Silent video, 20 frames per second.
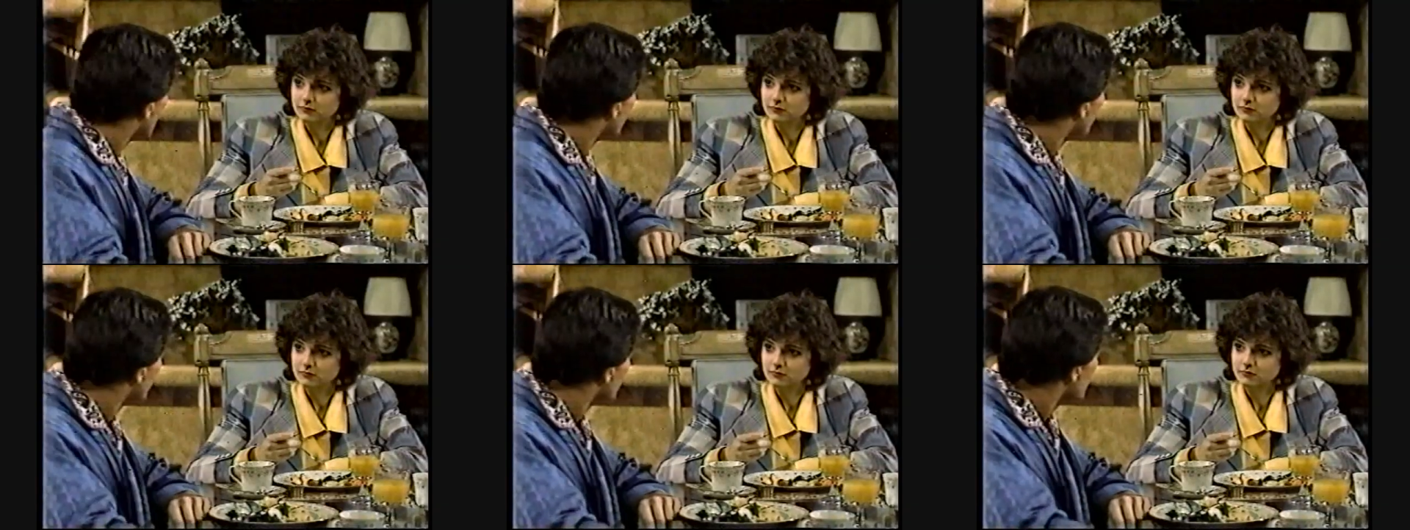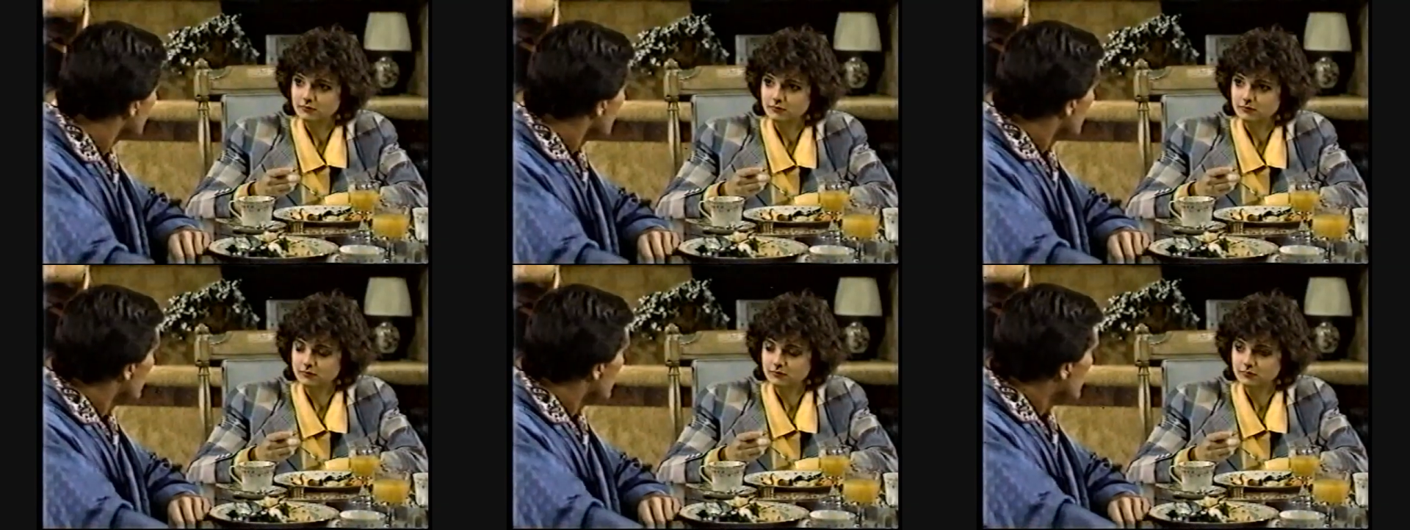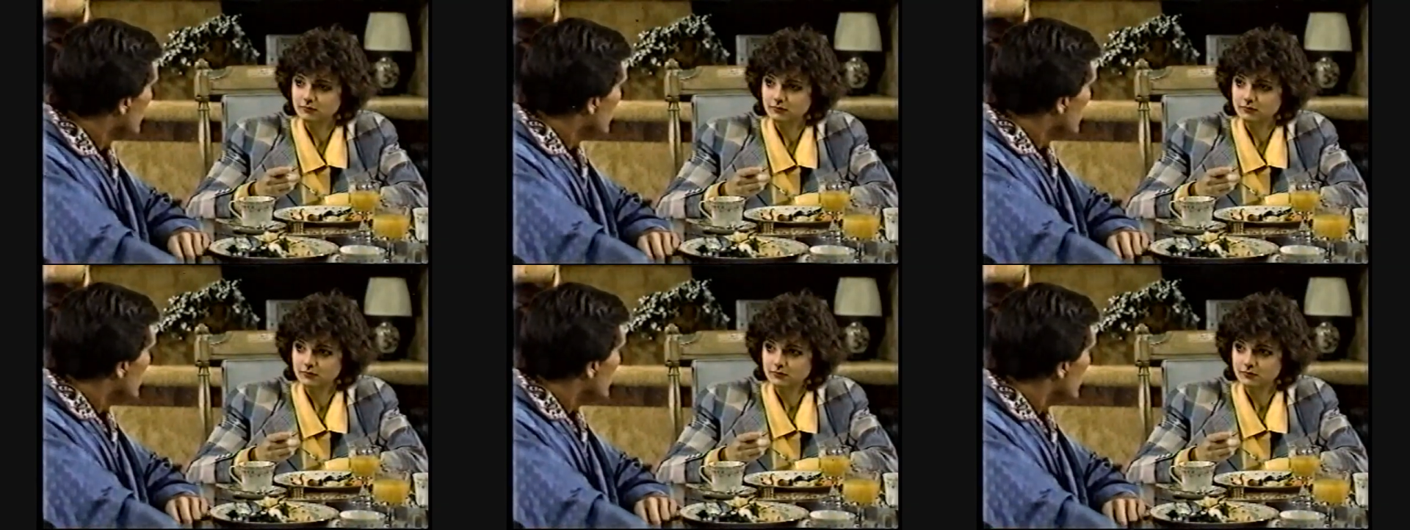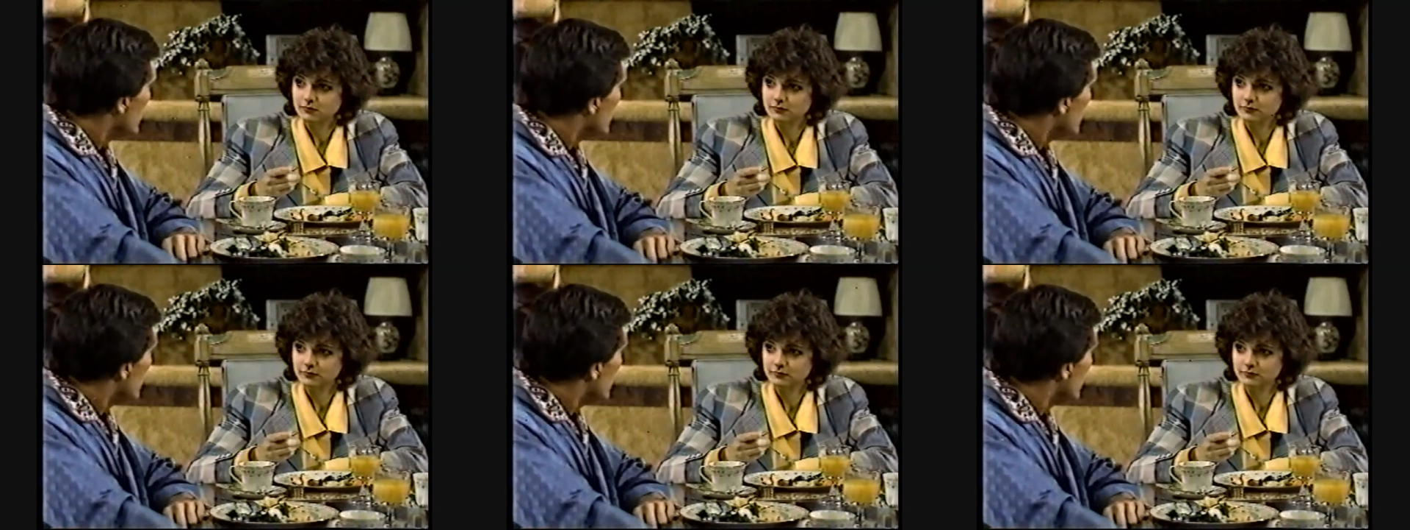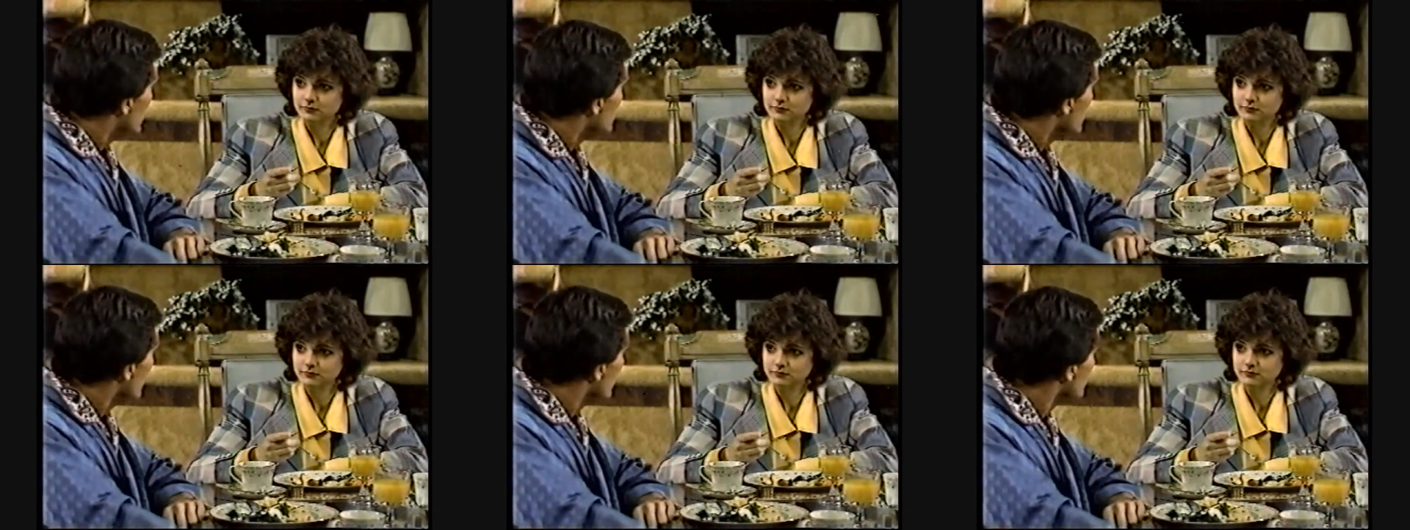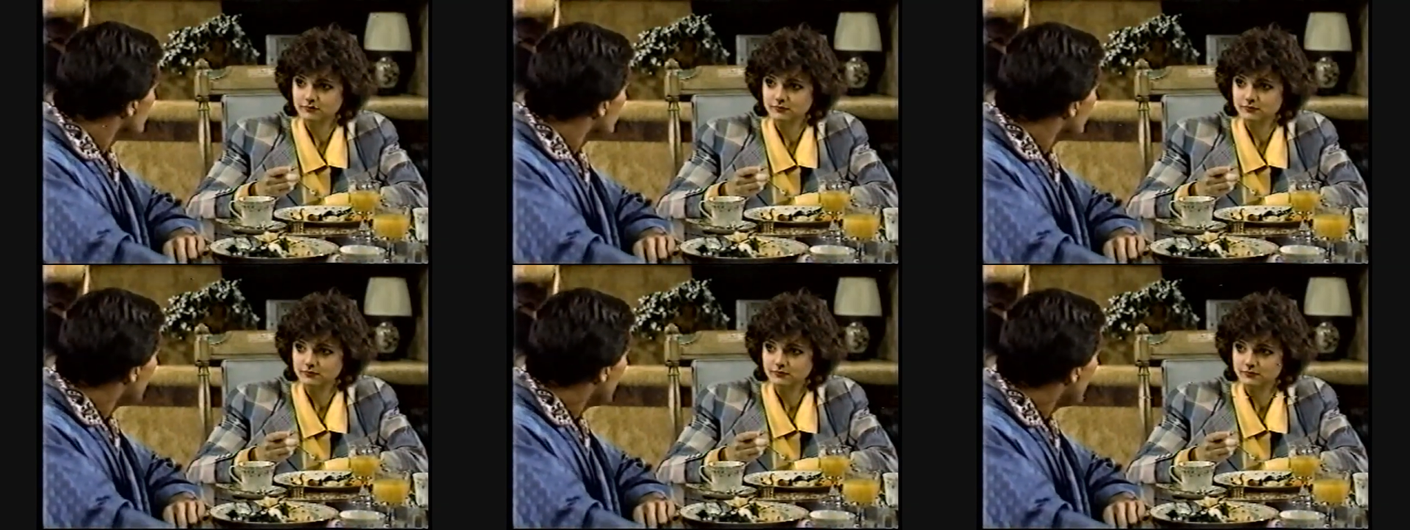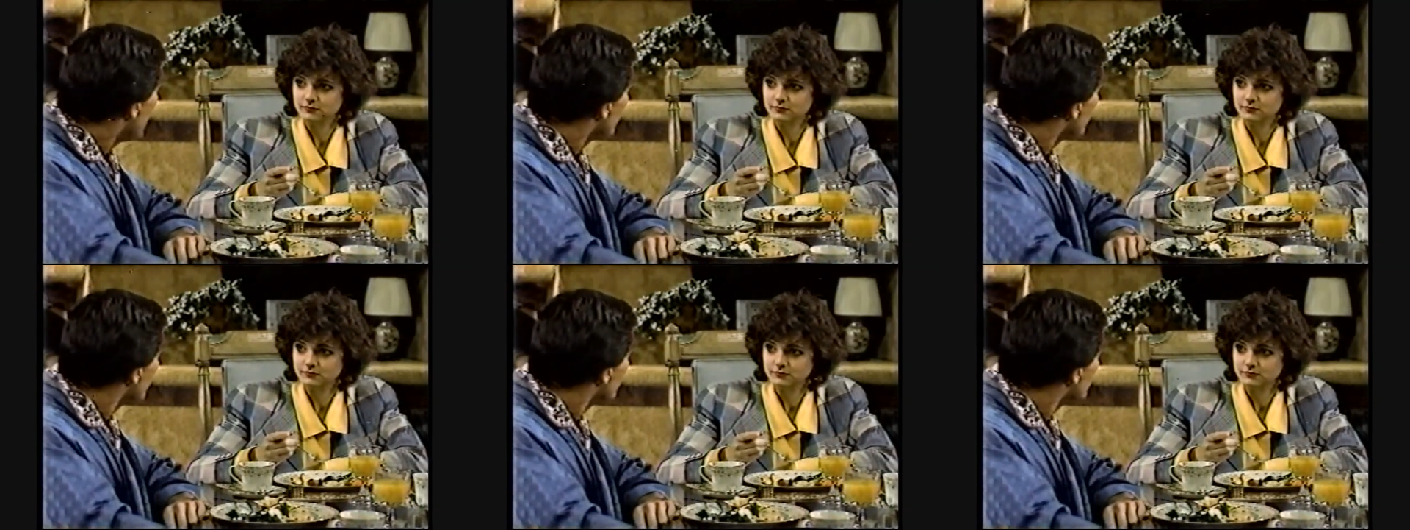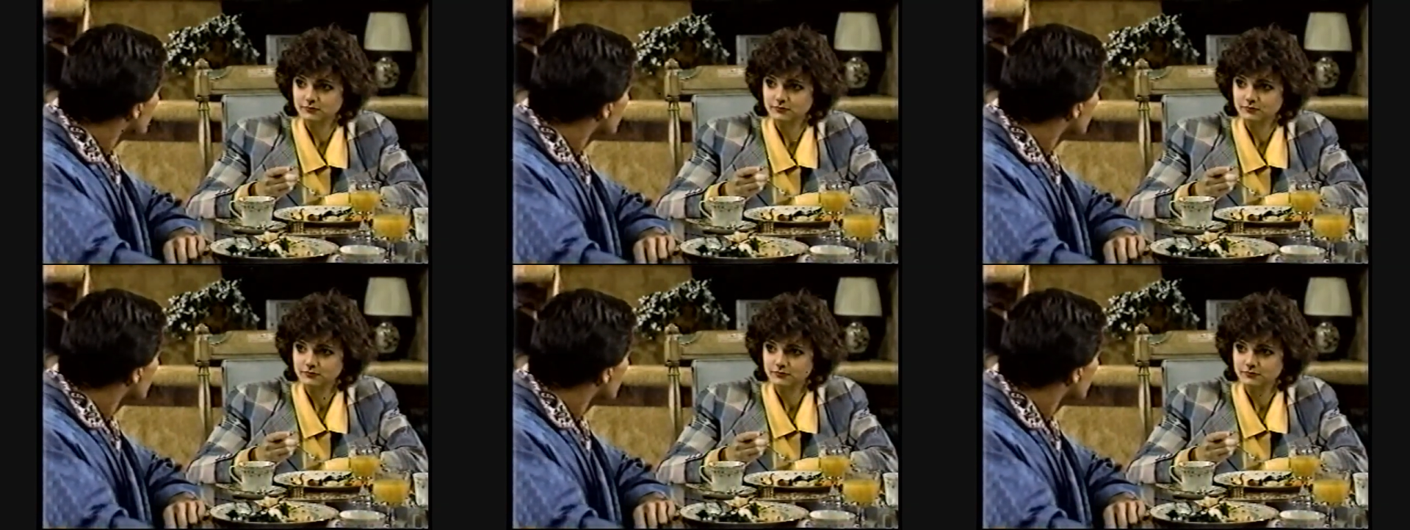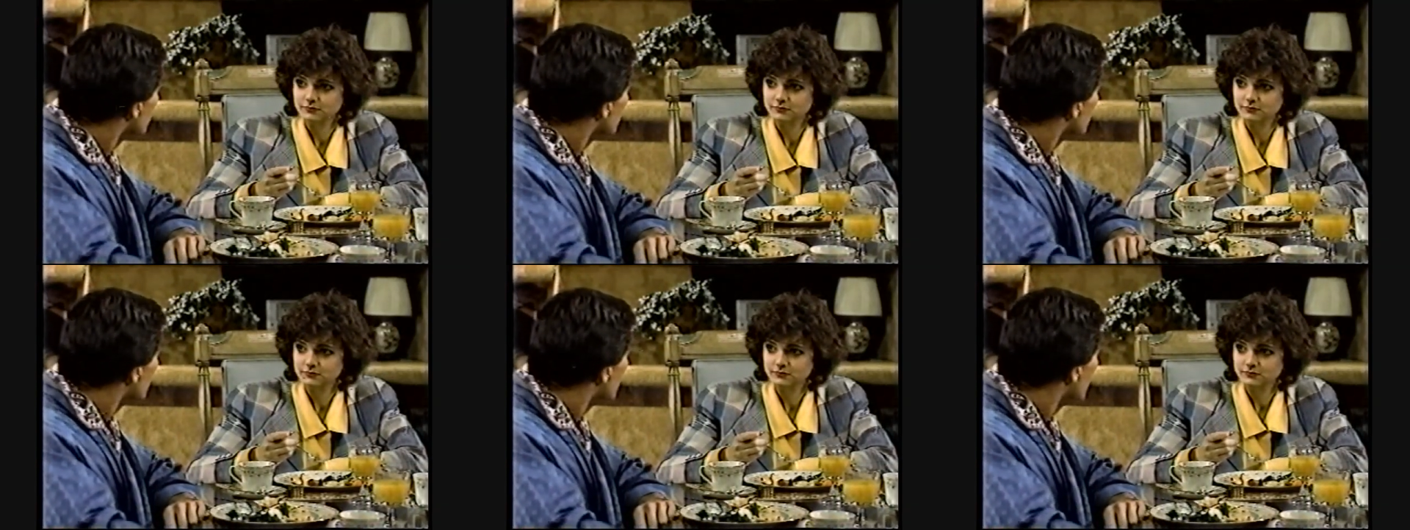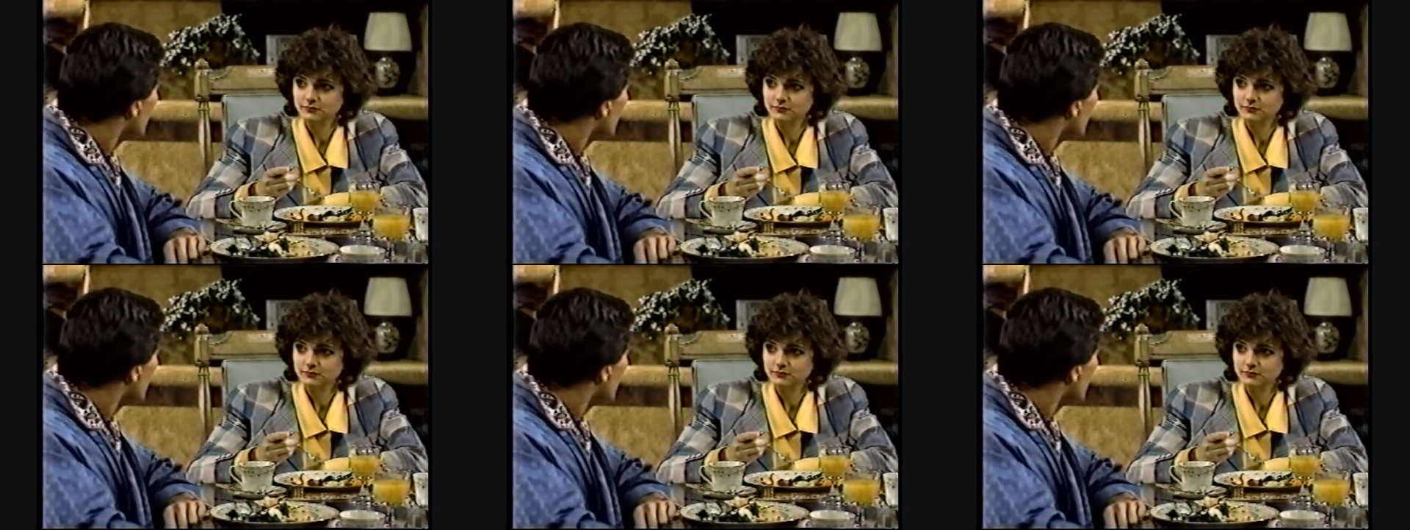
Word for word: alone, but I don't want to be left